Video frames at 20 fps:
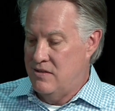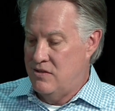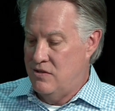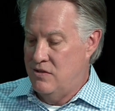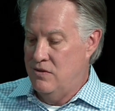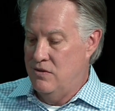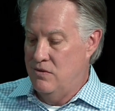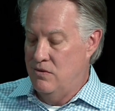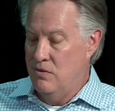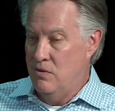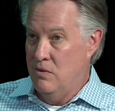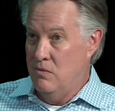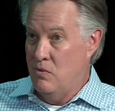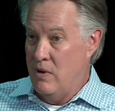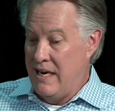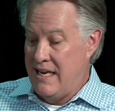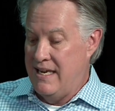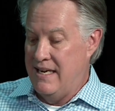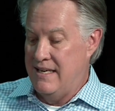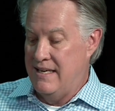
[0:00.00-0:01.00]
to
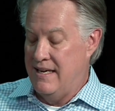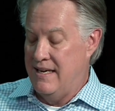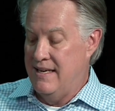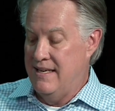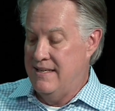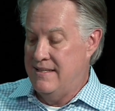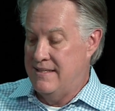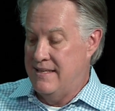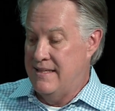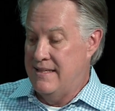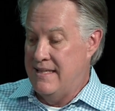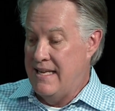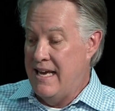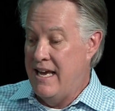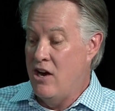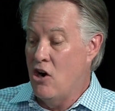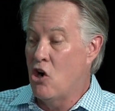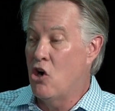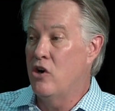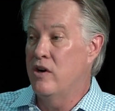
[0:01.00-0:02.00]
recognize that
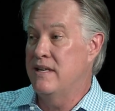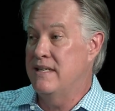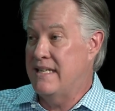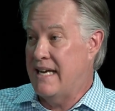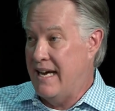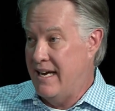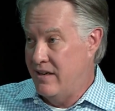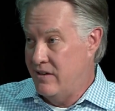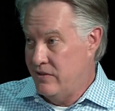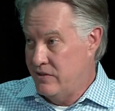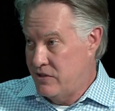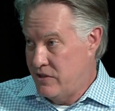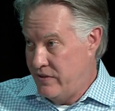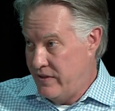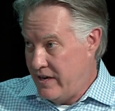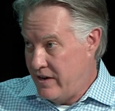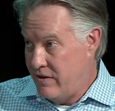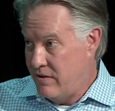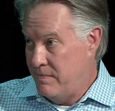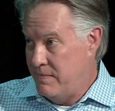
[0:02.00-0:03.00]
they are entitled to
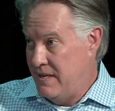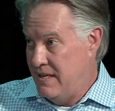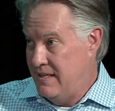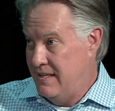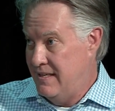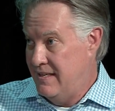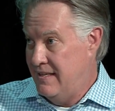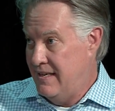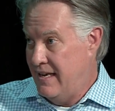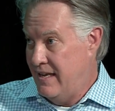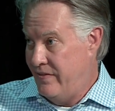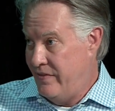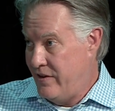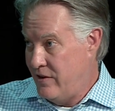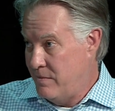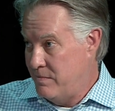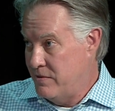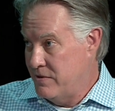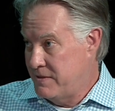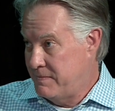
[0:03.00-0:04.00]
their opinion and
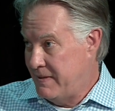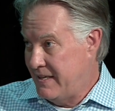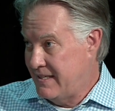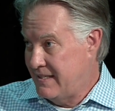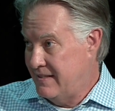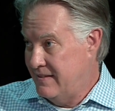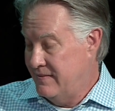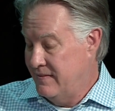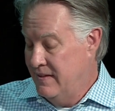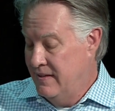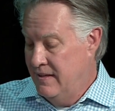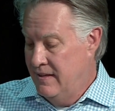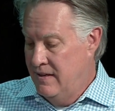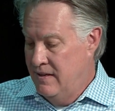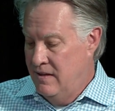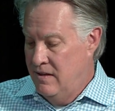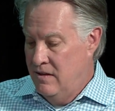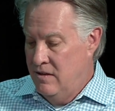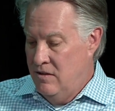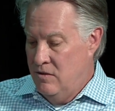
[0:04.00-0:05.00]
their perspective.
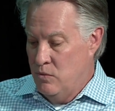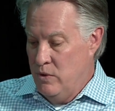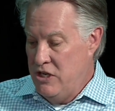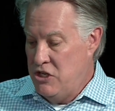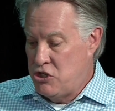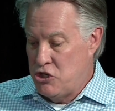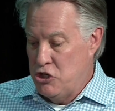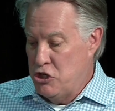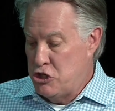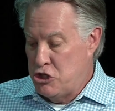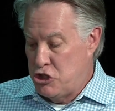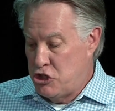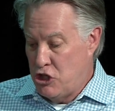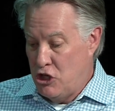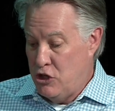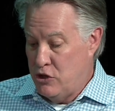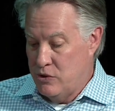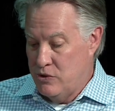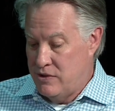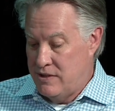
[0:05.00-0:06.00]
Research
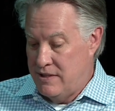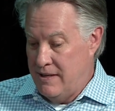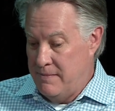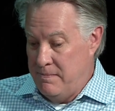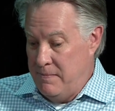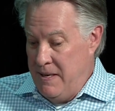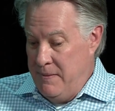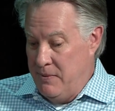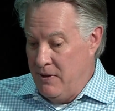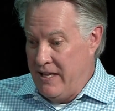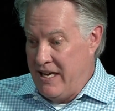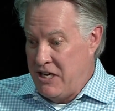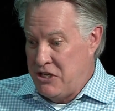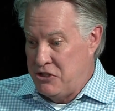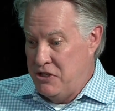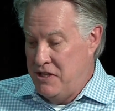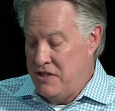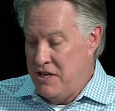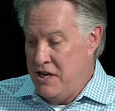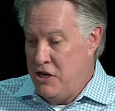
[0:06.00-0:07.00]
shows that people
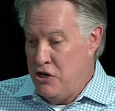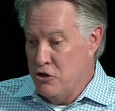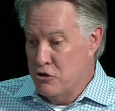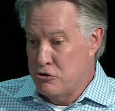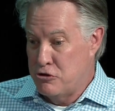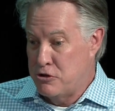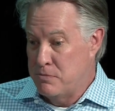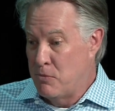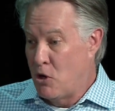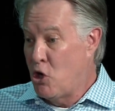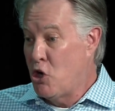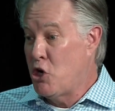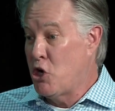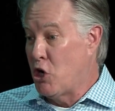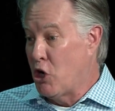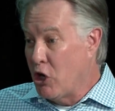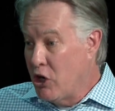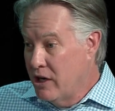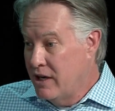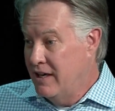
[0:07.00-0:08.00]
actually think you're
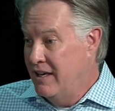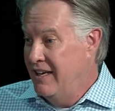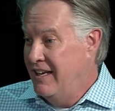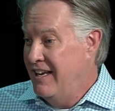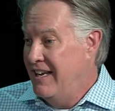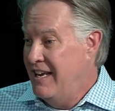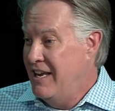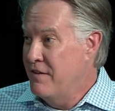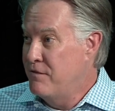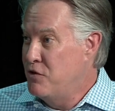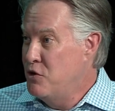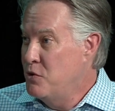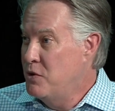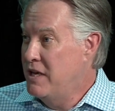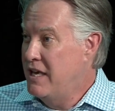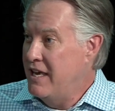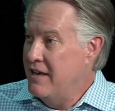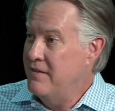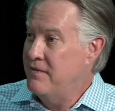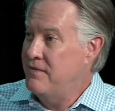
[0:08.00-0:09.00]
smarter if you
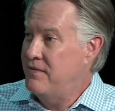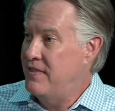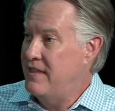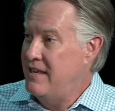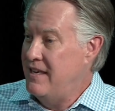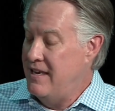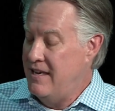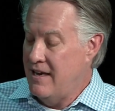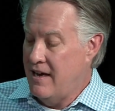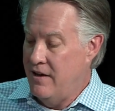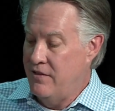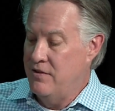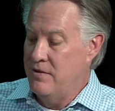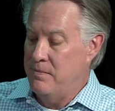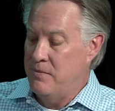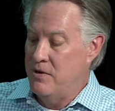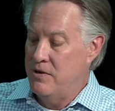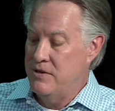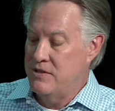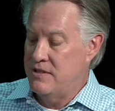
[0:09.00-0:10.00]
give the other
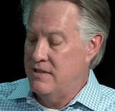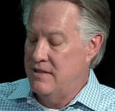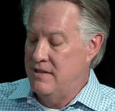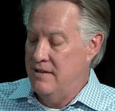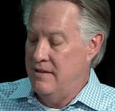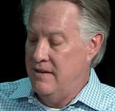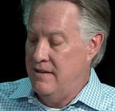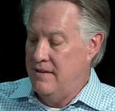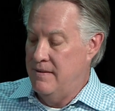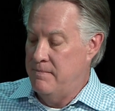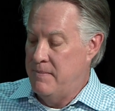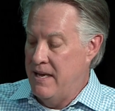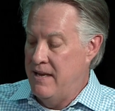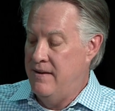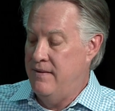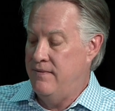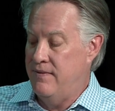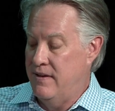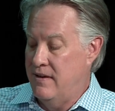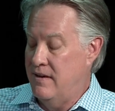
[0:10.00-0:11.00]
person the
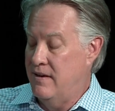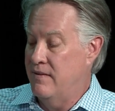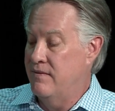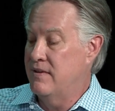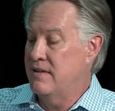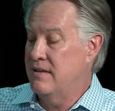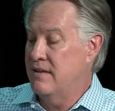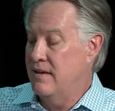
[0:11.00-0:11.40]
benefit of